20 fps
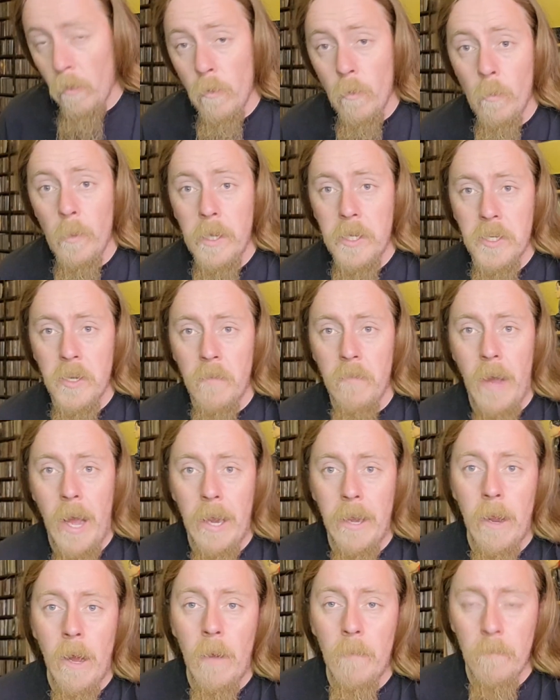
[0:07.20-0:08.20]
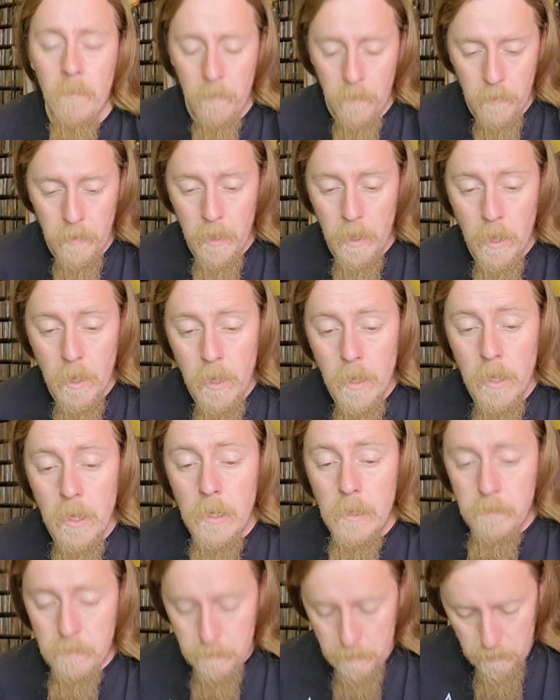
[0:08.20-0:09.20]
you which I've had um,
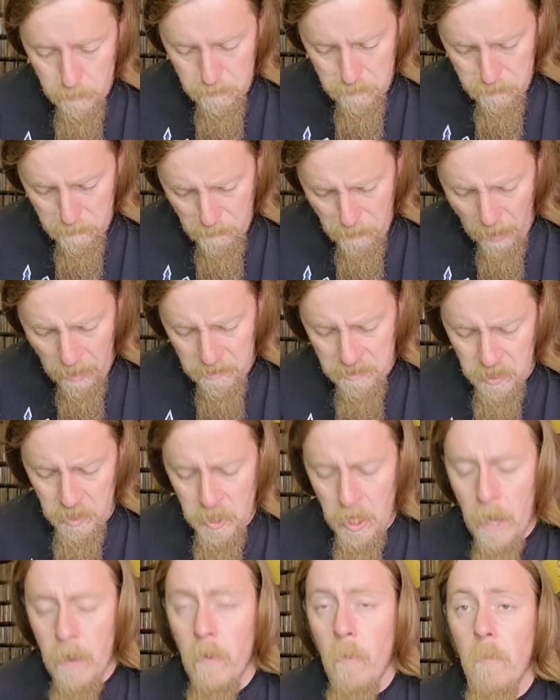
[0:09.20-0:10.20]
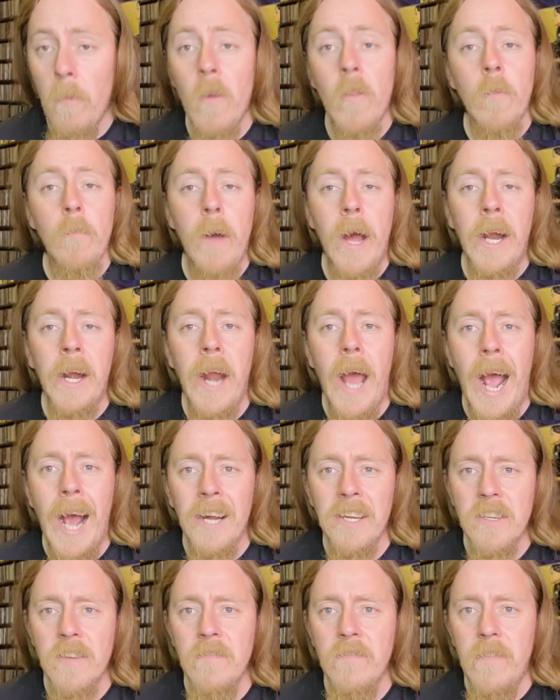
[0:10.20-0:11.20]
parcel turn up by the band
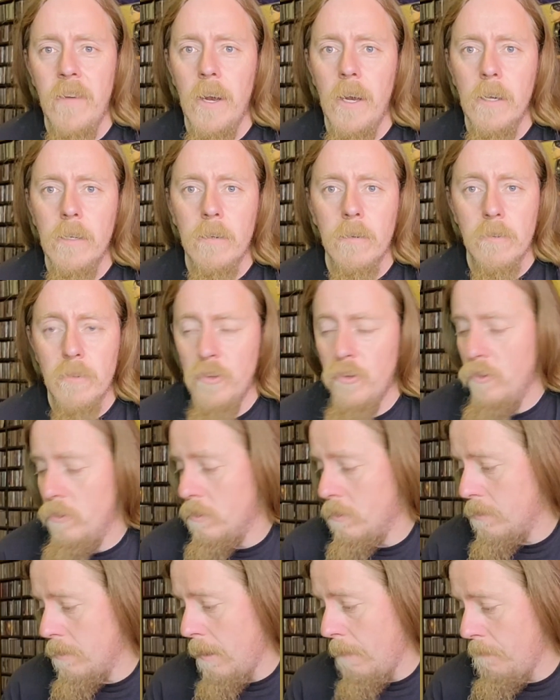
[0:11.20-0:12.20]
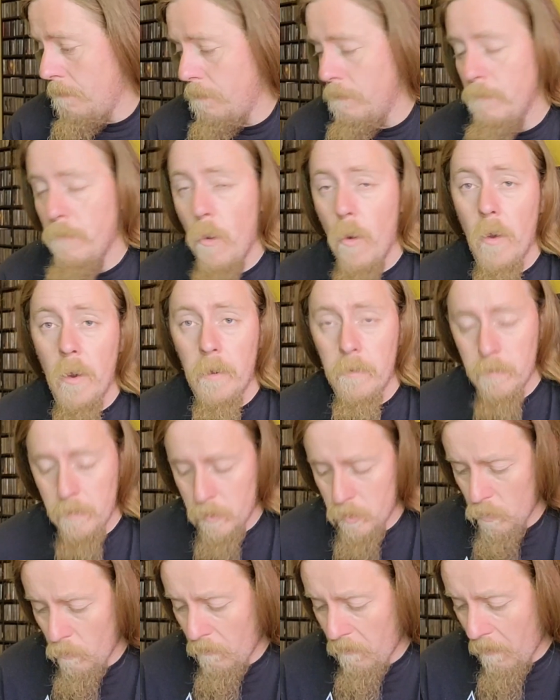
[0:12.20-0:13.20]
Asomvel because I just um, bought a load of
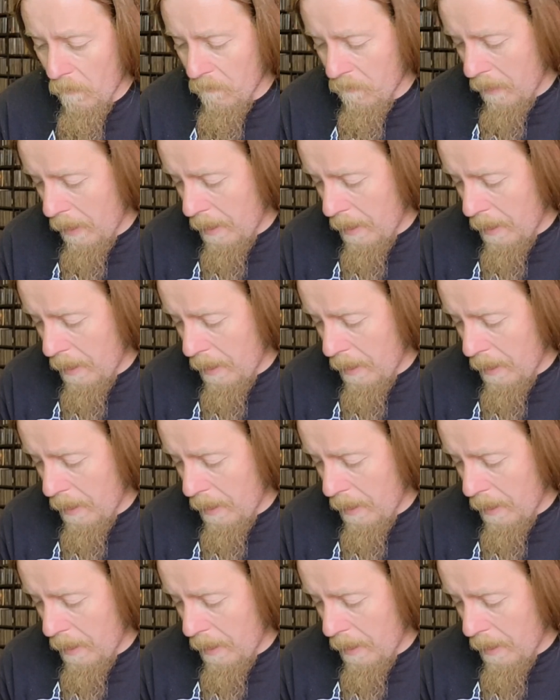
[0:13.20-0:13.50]
stuff off